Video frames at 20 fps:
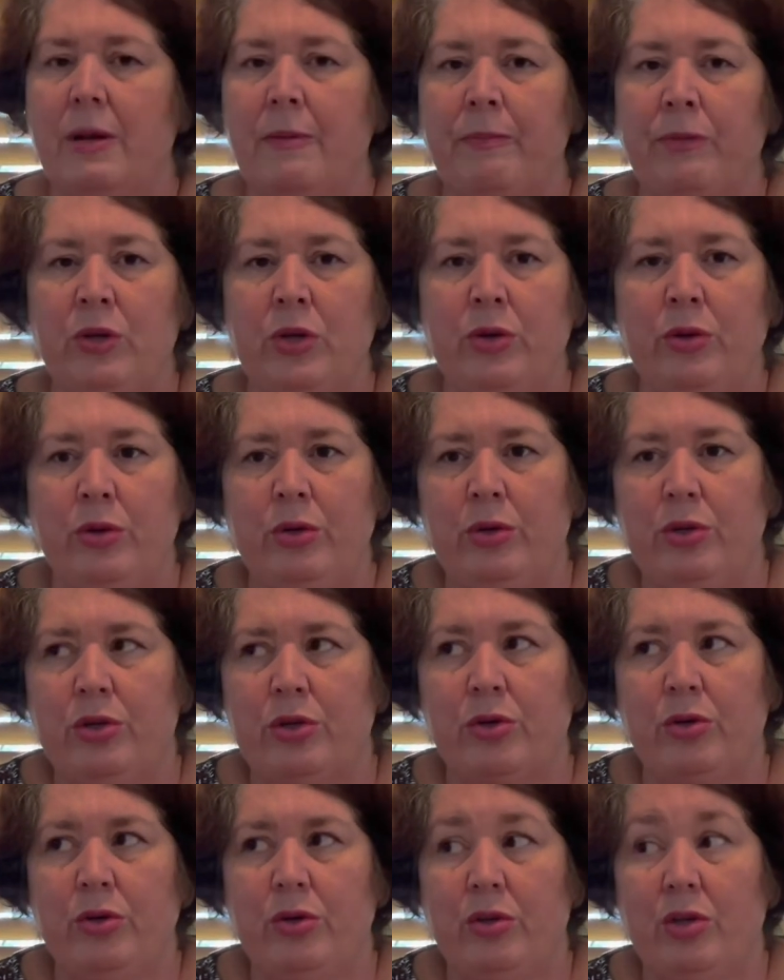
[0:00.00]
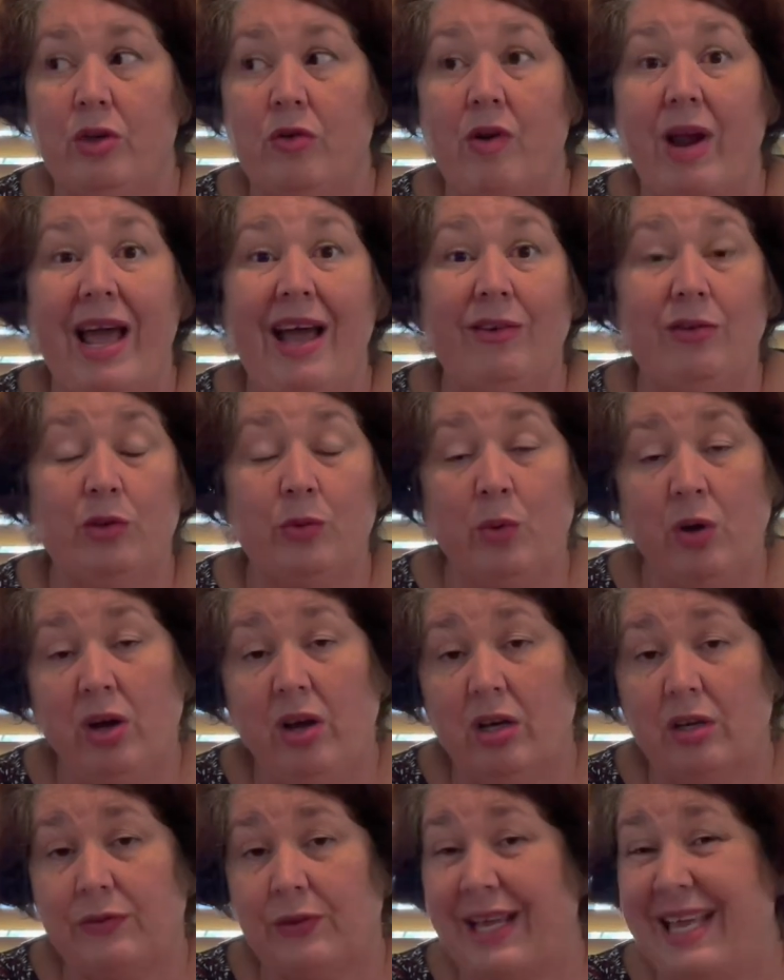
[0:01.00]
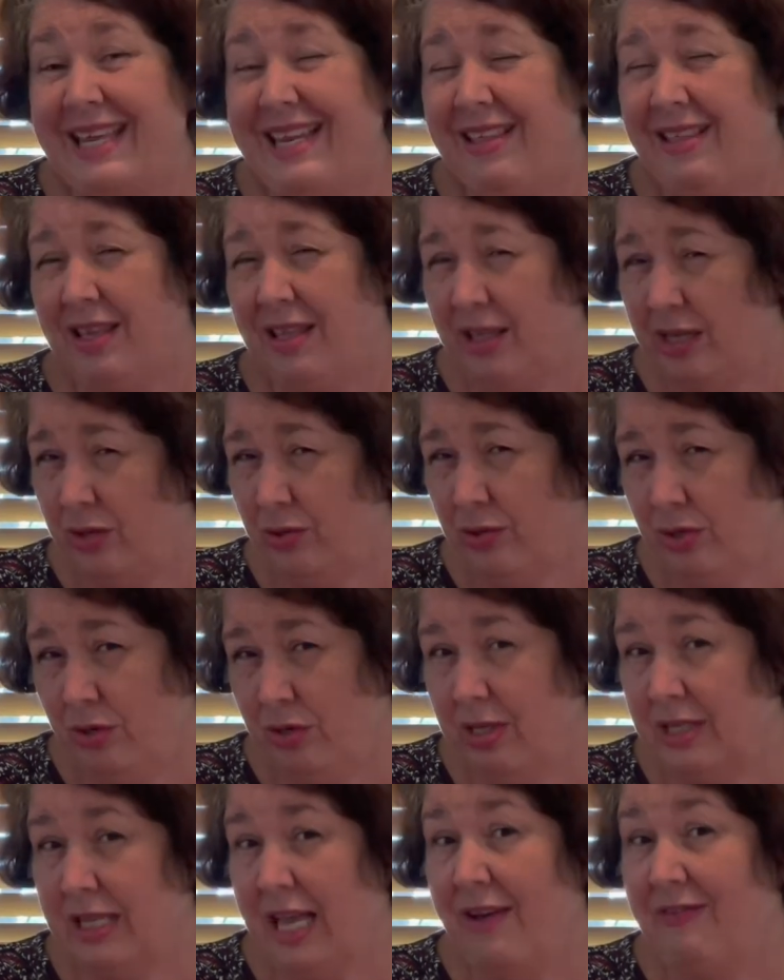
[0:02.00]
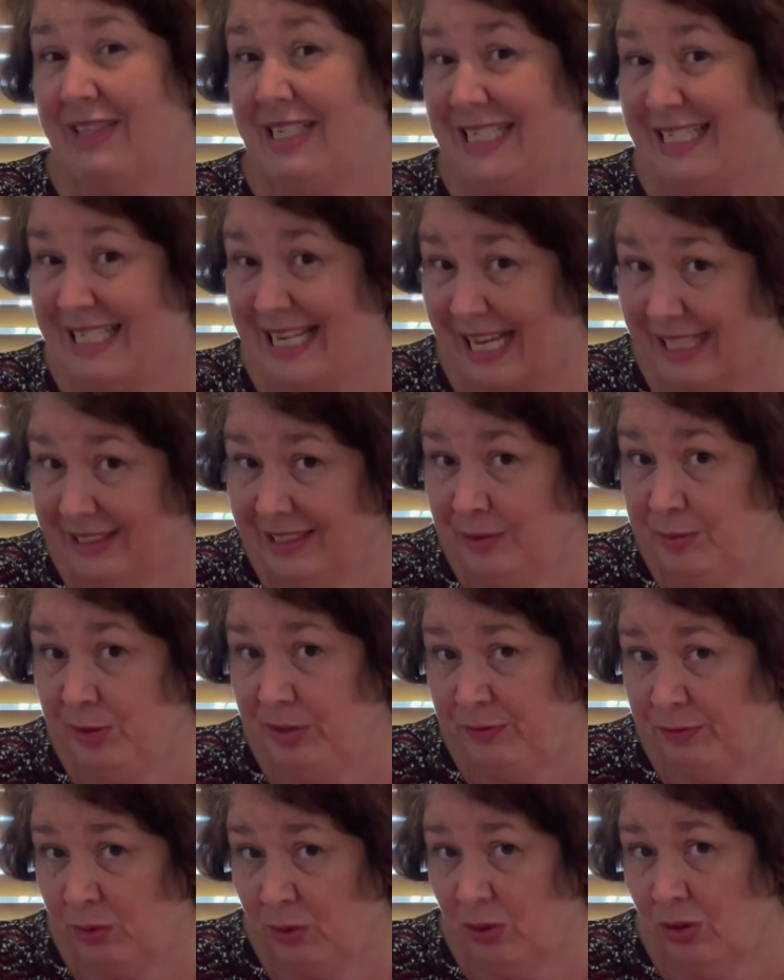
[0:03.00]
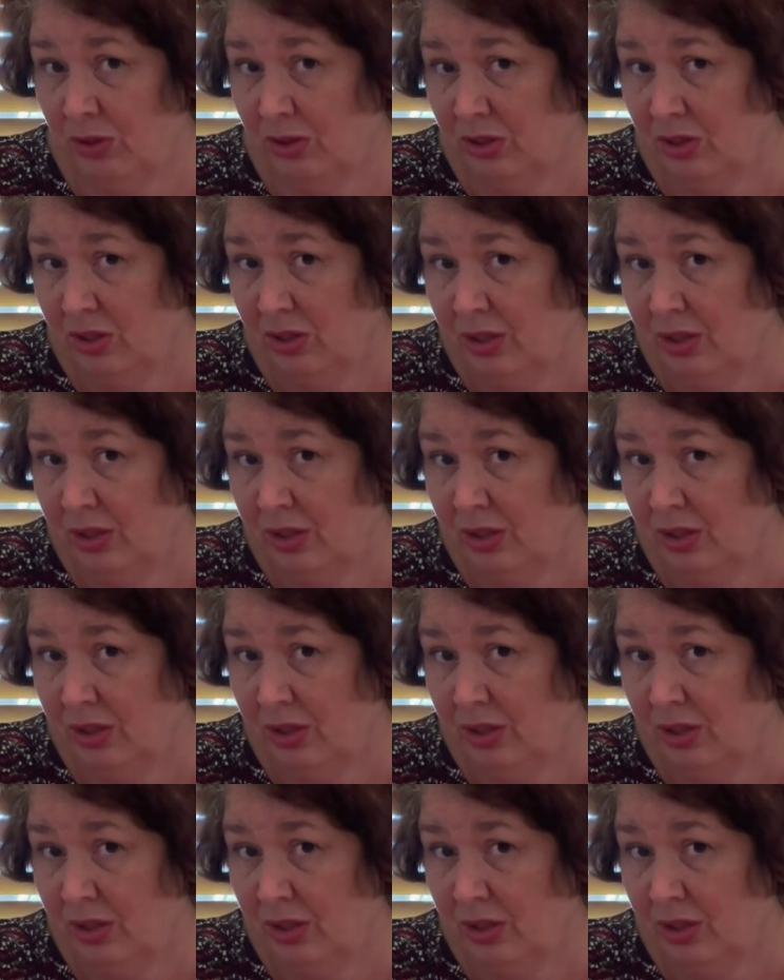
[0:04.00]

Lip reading: You do the groundwork for anything that your students haven't done before.